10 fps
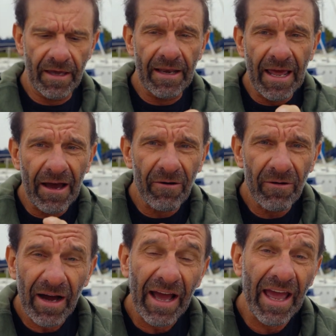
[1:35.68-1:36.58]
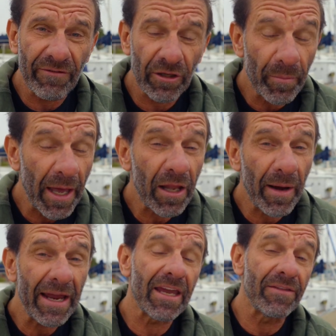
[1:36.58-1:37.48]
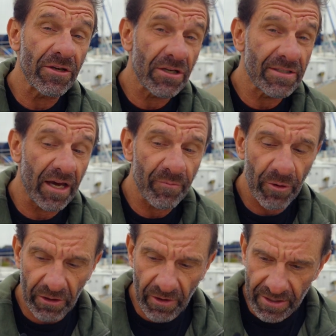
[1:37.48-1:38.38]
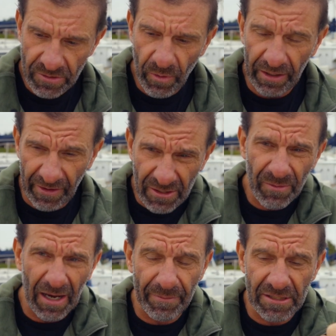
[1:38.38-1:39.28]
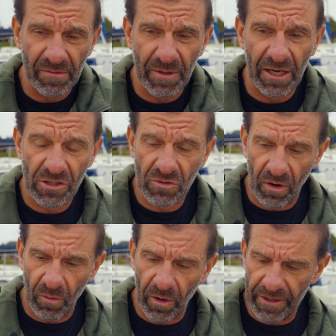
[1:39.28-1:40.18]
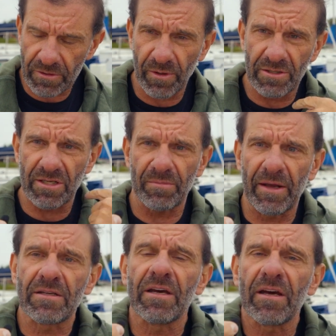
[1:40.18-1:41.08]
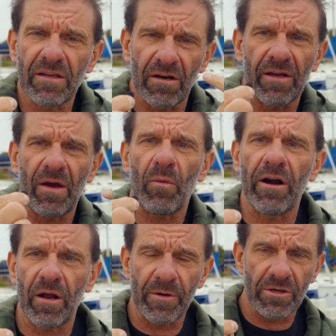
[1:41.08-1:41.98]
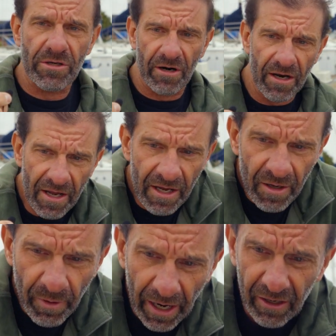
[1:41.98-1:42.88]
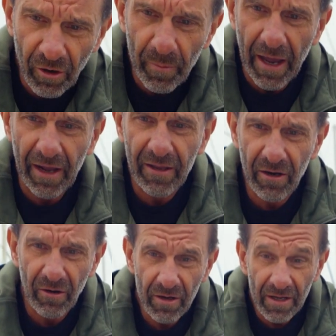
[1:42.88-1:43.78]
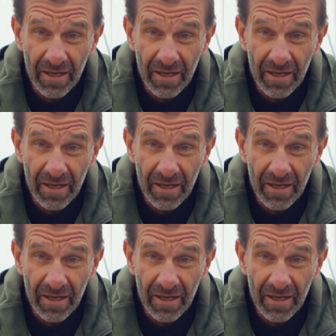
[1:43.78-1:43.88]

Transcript: And now I have a lapel mic and this should sound pretty great as well. Now this one happens to be a short one. This one is just meant to, you know, get wired up your shirt. But I can go back, you know,